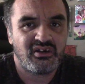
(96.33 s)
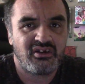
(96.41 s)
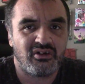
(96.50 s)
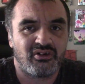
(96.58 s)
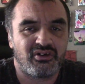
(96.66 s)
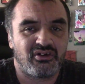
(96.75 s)

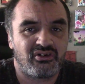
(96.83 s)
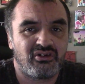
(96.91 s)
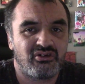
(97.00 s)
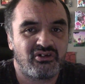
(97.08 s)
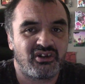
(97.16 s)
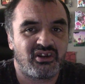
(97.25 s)
You know, they'll
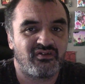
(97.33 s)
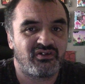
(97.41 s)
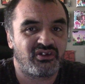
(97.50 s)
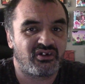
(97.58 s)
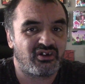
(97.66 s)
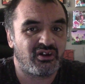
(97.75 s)
usually give
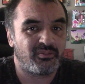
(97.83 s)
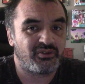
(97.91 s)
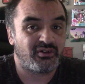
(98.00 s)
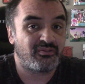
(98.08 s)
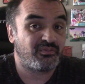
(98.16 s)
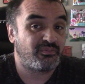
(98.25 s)
us a glimpse
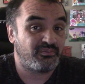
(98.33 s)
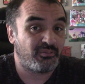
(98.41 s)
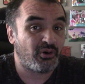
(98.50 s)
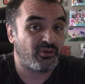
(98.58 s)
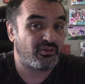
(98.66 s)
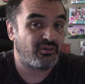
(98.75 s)
of
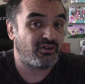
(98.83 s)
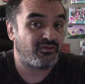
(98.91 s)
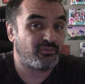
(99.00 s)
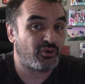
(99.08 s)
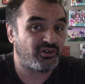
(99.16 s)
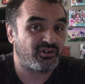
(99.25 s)
more
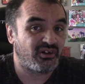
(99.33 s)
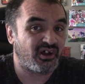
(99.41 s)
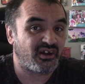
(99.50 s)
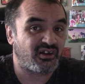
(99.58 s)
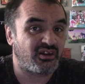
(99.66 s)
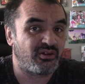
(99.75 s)
of more than
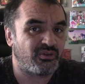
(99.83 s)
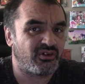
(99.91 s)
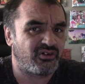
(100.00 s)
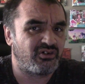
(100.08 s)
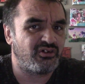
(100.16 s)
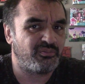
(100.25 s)
likely
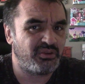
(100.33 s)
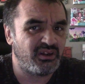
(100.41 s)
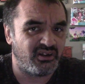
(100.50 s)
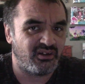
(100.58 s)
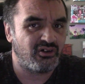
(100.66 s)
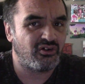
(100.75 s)
what could
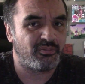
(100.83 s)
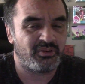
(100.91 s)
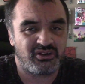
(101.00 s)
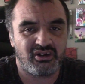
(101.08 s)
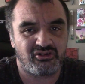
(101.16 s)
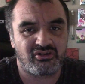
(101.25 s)
be, or
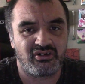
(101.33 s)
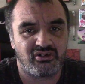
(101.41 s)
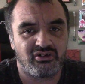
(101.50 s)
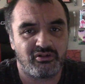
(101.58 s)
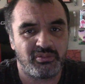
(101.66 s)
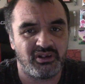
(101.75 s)
potentially
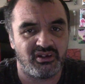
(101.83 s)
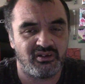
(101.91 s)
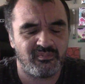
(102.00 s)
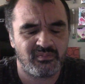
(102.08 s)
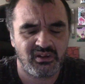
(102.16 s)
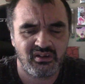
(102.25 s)
could be.
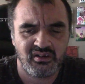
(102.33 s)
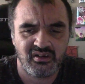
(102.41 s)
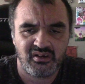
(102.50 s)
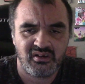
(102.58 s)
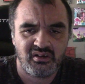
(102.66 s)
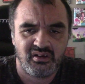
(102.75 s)

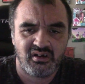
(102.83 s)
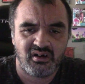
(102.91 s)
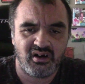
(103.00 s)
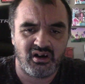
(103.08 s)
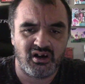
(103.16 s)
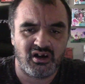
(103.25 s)

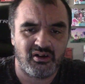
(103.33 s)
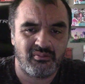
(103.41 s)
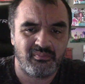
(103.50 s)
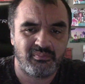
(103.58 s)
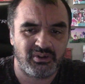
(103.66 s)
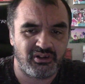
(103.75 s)

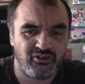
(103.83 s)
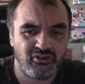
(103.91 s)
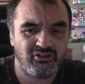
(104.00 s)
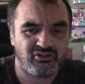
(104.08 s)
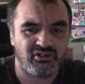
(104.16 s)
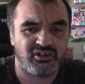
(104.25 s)
Um, but they
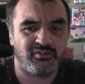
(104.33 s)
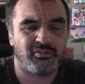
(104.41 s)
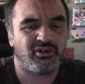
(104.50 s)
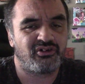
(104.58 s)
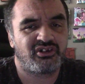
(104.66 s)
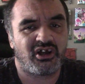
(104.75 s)
usually
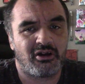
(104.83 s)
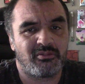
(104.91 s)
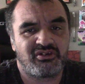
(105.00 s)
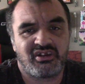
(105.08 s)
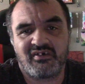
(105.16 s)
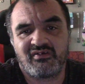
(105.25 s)
most
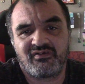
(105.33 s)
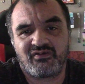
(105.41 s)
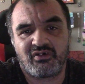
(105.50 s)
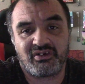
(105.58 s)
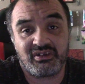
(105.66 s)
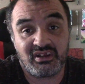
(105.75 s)
times save it
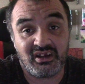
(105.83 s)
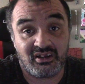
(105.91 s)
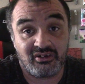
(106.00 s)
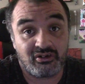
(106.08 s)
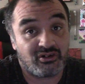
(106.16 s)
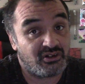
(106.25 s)
for the
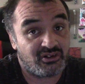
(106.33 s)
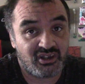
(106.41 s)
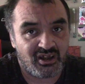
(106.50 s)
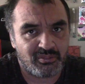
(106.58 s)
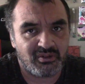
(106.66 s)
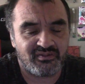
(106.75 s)
end. A good
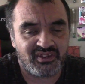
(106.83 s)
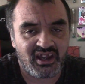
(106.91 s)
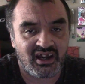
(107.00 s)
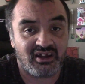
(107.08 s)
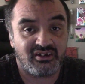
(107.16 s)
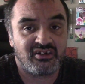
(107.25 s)
example of
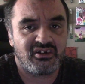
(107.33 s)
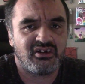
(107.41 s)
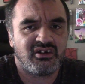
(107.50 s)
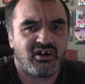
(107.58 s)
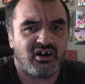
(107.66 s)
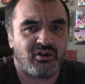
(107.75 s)
that
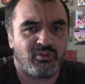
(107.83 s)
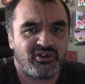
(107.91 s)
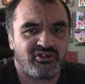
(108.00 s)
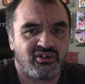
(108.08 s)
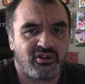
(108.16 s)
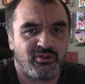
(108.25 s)
uh,
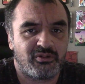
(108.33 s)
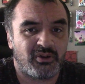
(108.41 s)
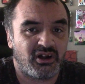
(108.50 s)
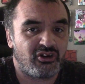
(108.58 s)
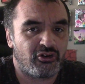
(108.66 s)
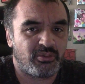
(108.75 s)
recently was
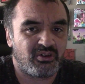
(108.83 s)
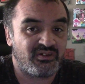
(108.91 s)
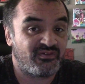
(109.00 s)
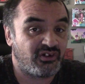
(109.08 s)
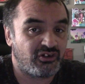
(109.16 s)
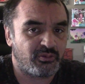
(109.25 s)
My Little Pony
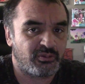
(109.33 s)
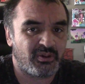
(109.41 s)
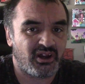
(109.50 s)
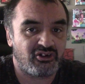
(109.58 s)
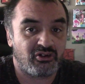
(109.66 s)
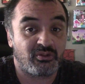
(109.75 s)
Friendship is
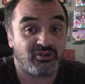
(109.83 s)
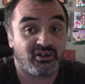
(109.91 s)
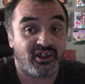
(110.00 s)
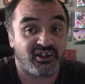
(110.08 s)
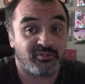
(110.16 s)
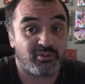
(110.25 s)
Magic with The
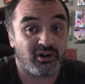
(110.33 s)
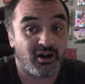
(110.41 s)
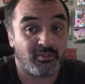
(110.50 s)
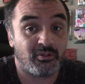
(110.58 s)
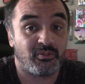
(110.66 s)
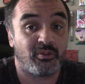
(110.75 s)
Last
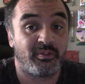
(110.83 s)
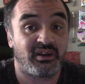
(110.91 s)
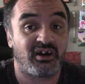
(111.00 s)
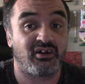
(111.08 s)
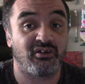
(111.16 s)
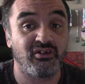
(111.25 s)
Problem, where we
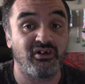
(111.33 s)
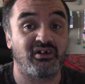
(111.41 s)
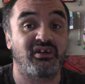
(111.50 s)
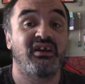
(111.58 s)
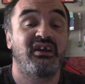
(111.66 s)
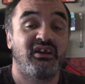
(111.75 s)
got a
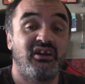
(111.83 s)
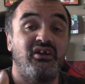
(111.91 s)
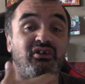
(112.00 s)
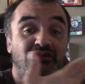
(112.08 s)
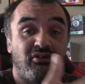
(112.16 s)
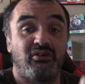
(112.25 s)
look
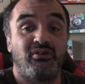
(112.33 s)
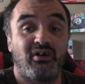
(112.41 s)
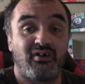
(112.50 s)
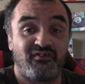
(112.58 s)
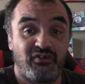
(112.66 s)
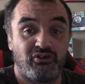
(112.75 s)
into
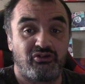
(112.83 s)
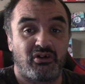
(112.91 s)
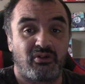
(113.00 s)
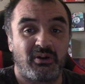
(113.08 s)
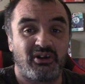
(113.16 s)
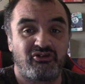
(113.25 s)
future
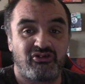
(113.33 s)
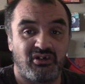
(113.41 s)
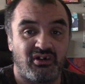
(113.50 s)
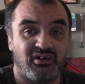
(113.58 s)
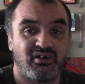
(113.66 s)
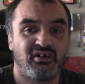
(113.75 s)

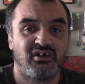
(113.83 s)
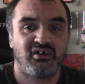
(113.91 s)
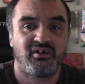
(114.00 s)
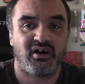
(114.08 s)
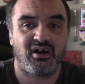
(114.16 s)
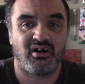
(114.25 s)
Equestria,
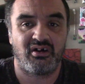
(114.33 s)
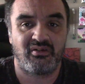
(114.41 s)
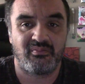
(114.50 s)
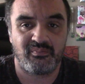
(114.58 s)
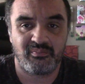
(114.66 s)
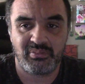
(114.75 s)

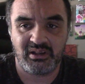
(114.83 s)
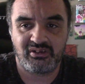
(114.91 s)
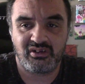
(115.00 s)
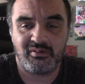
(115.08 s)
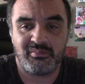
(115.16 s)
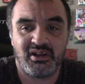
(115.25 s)
um,
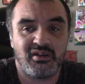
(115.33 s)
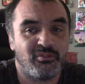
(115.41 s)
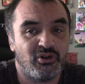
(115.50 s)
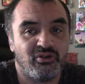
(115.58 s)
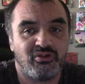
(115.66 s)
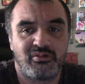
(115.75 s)
basically many
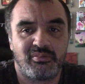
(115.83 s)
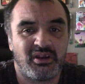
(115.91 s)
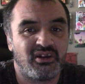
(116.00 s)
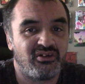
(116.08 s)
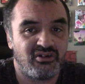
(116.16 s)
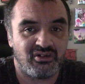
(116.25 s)
moons,
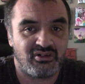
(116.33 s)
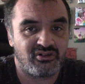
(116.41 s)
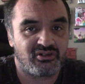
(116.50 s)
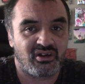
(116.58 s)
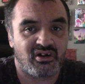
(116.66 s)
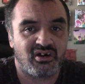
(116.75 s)
many
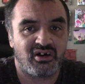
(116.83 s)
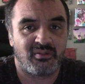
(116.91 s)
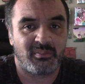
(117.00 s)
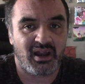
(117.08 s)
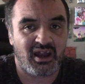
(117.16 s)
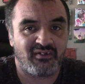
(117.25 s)
years
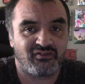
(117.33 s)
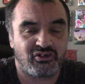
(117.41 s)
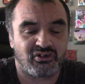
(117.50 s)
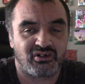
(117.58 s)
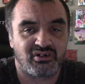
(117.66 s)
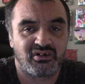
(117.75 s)
um,
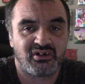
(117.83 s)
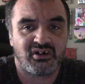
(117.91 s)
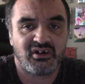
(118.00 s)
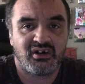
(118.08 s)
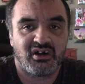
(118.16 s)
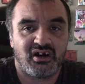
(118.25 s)
after
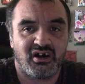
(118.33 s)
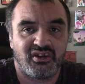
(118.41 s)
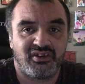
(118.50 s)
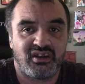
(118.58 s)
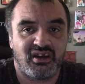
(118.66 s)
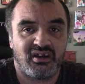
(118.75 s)
uh,
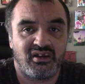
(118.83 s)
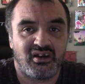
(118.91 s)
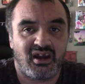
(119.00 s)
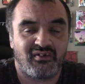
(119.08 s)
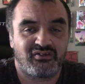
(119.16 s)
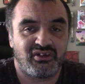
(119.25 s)
the
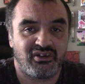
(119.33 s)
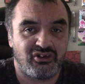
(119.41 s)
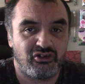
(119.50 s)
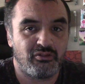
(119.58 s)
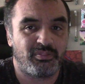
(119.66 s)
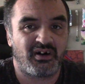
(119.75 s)
after the
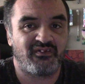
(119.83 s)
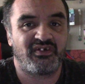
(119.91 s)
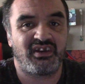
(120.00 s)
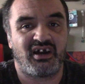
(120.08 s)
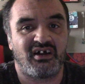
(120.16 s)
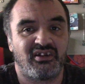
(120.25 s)
two-part
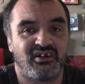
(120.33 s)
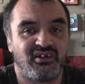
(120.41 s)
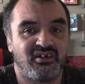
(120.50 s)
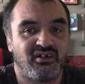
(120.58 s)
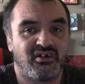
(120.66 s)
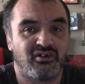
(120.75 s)

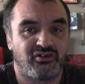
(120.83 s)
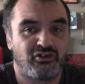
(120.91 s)
finale, uh,